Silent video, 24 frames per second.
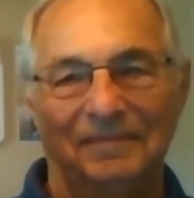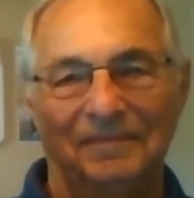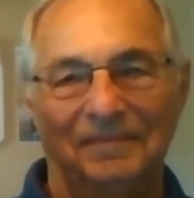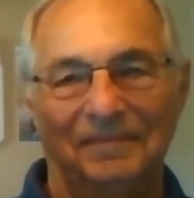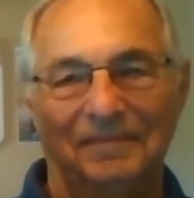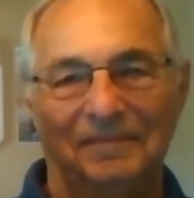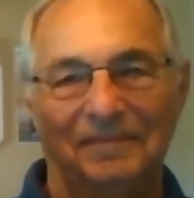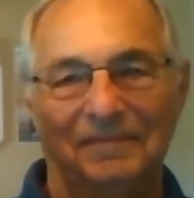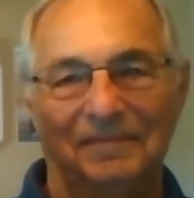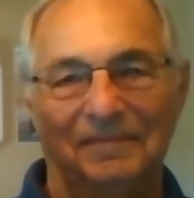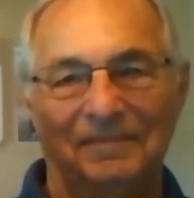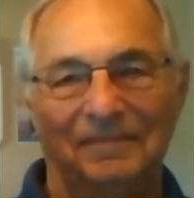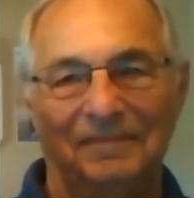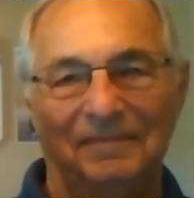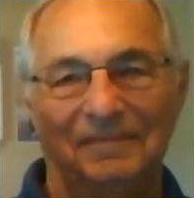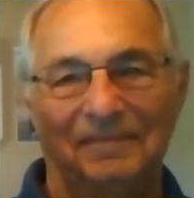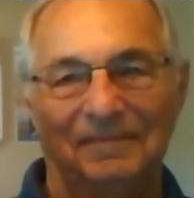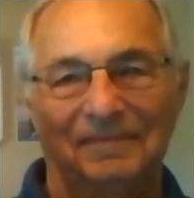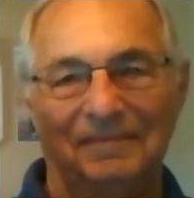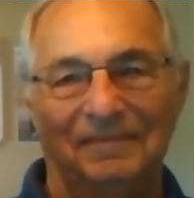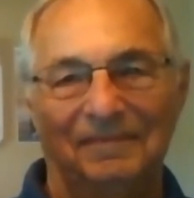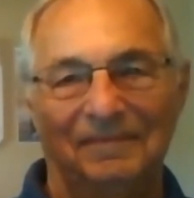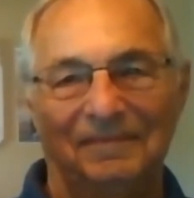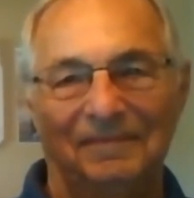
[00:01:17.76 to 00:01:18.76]

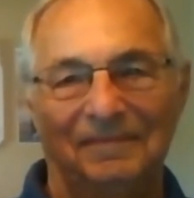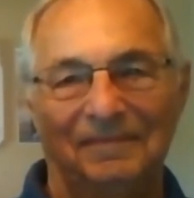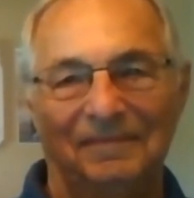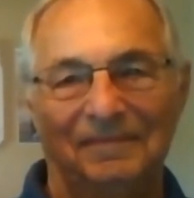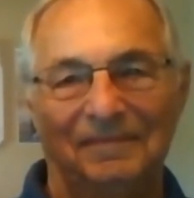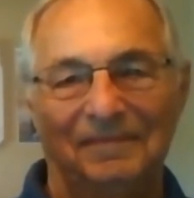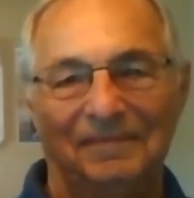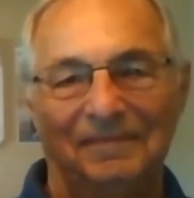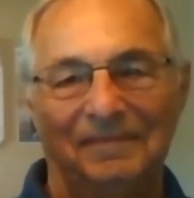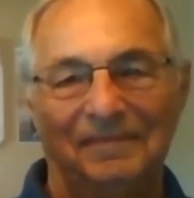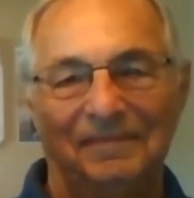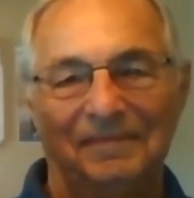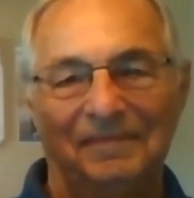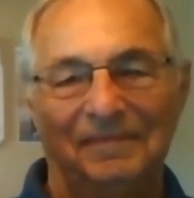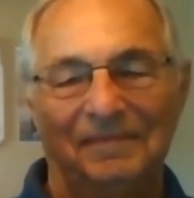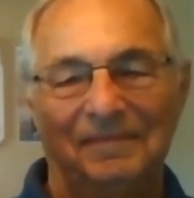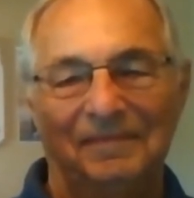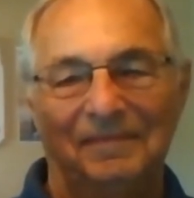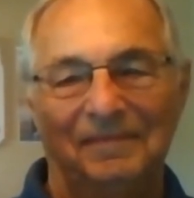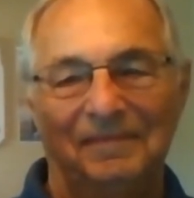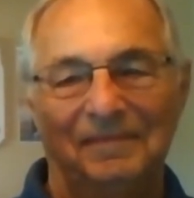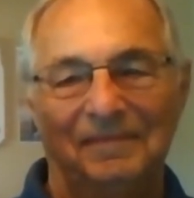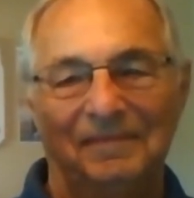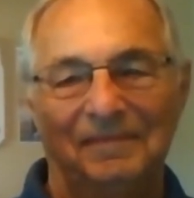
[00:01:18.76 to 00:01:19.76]

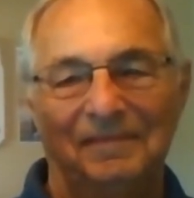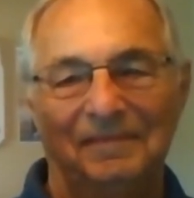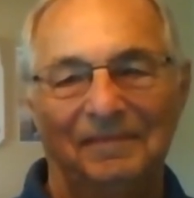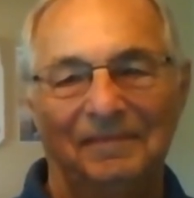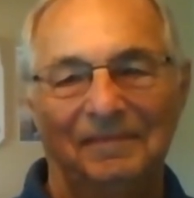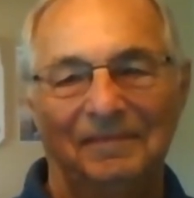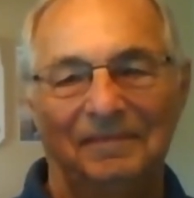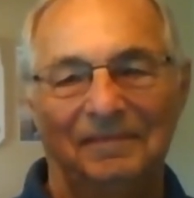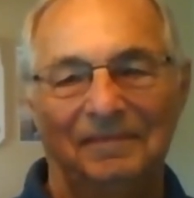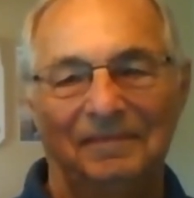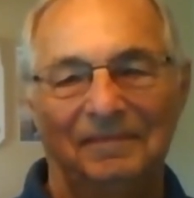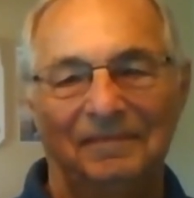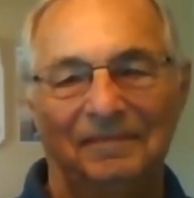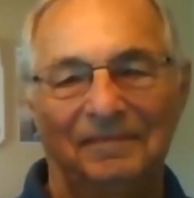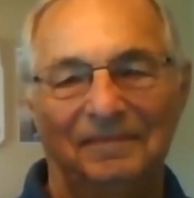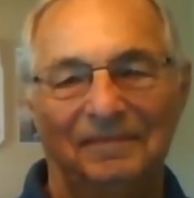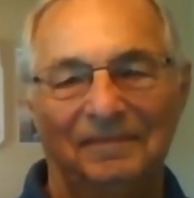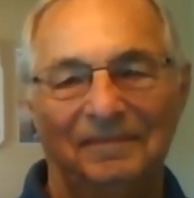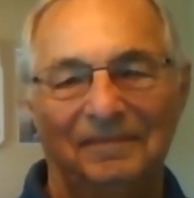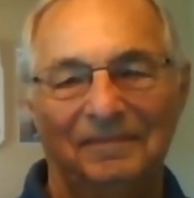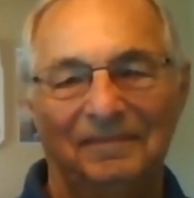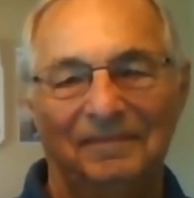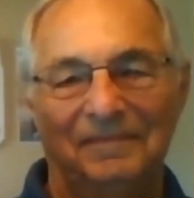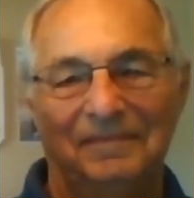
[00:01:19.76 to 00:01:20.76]

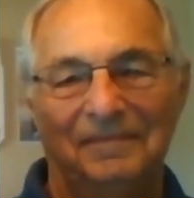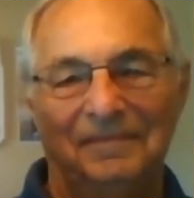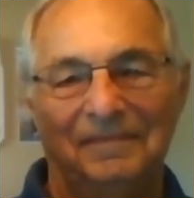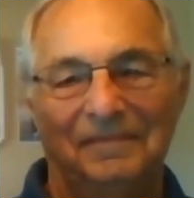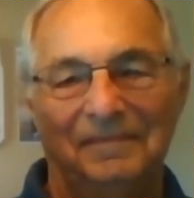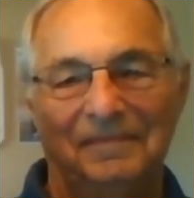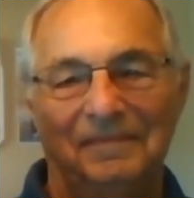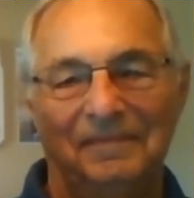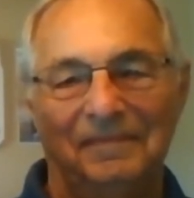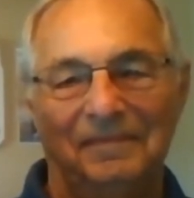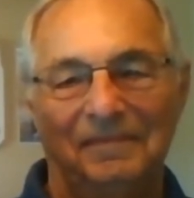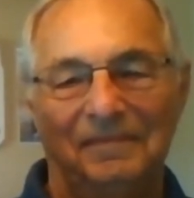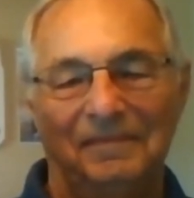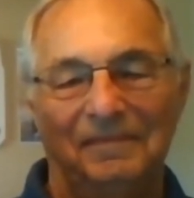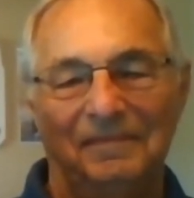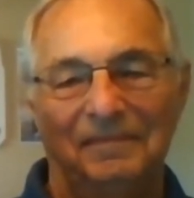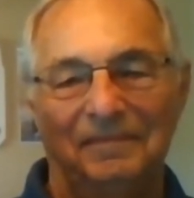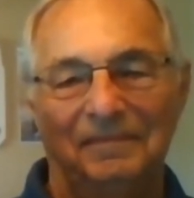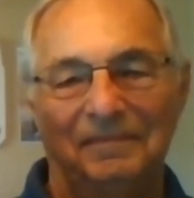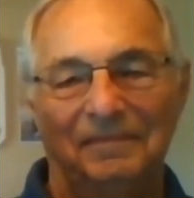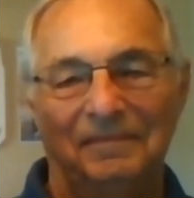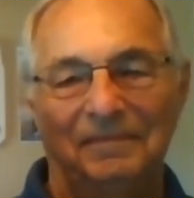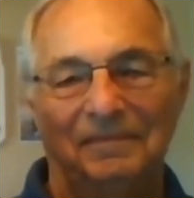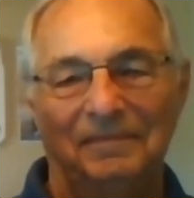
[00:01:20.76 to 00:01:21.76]

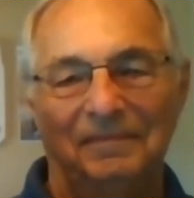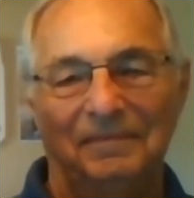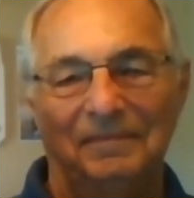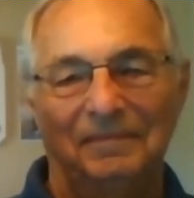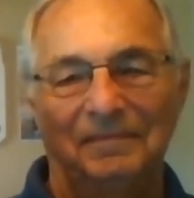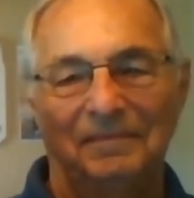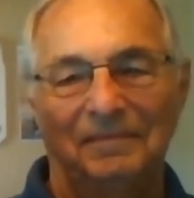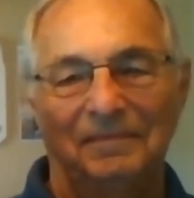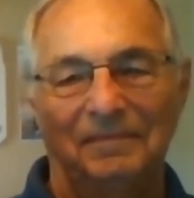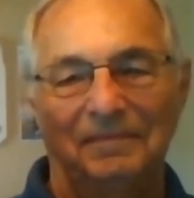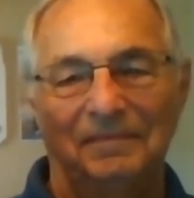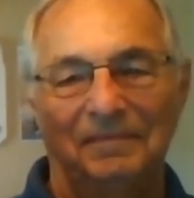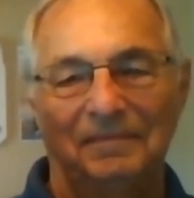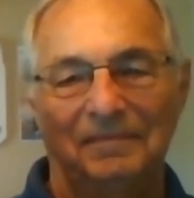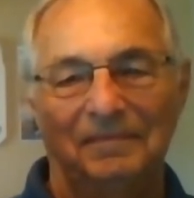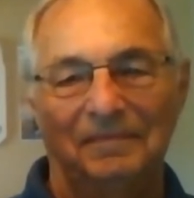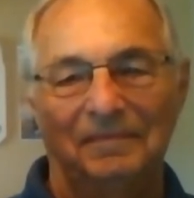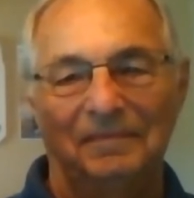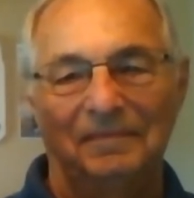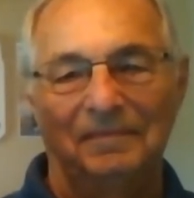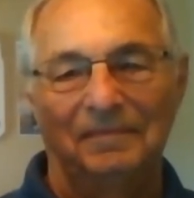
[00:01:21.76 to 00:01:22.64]
No words are spoken by the person on screen.